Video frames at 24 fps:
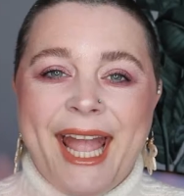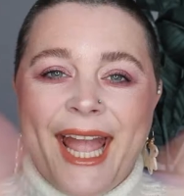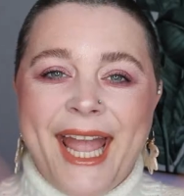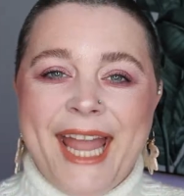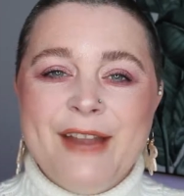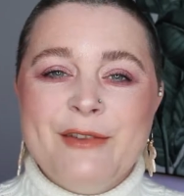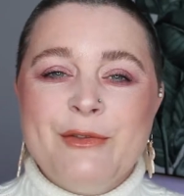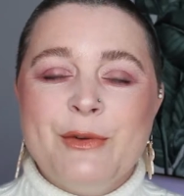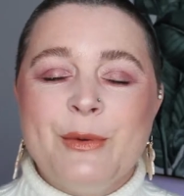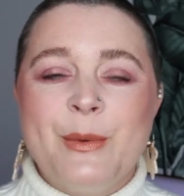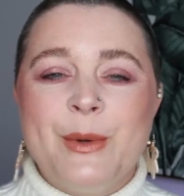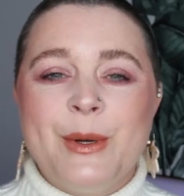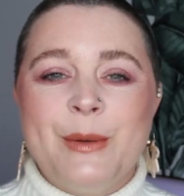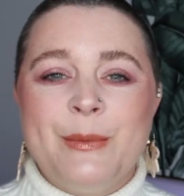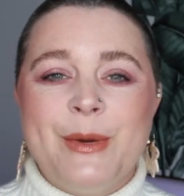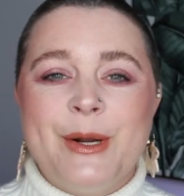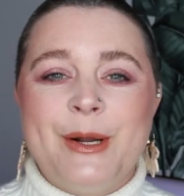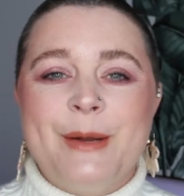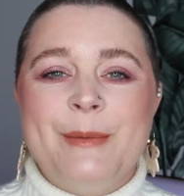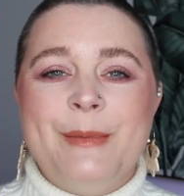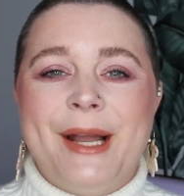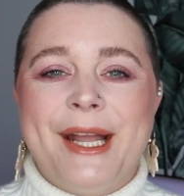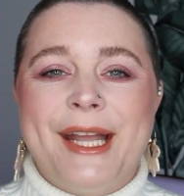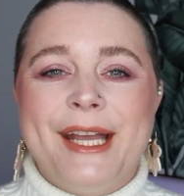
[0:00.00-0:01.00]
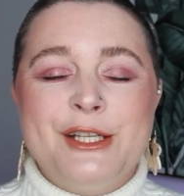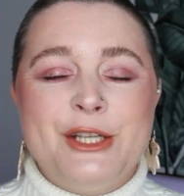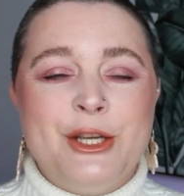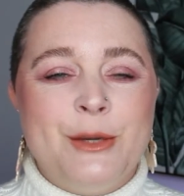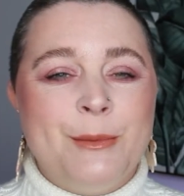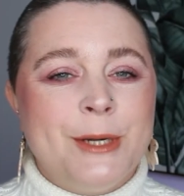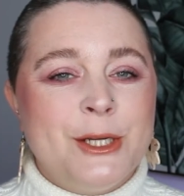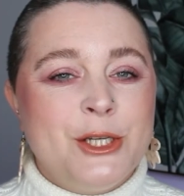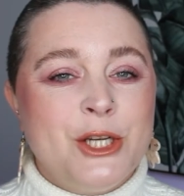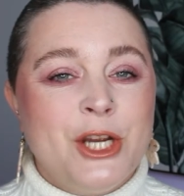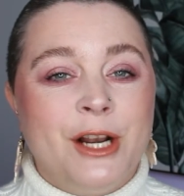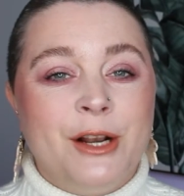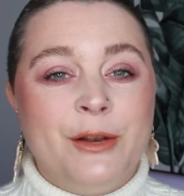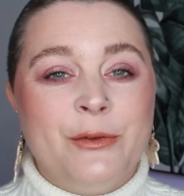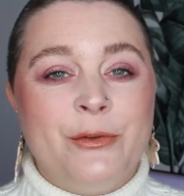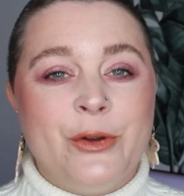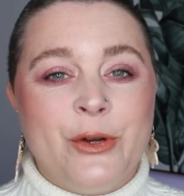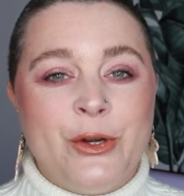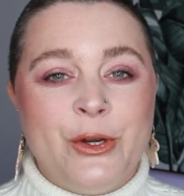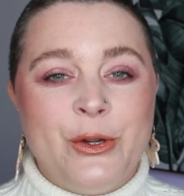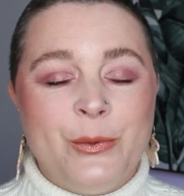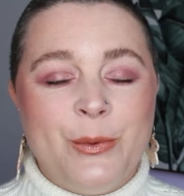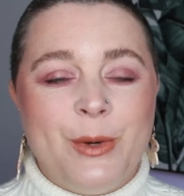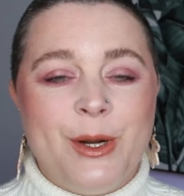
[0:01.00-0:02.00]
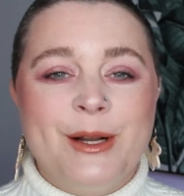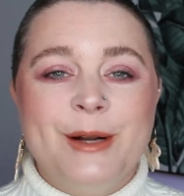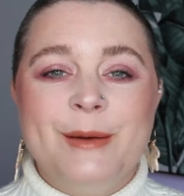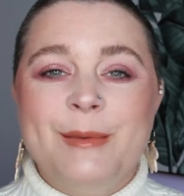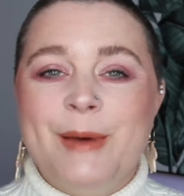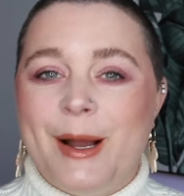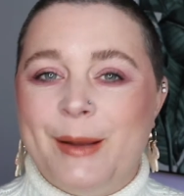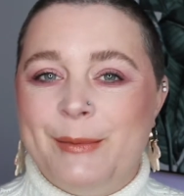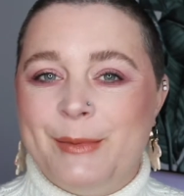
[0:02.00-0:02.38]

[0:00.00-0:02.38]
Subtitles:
Hey everyone, and welcome back to my channel. If you're new, welcome.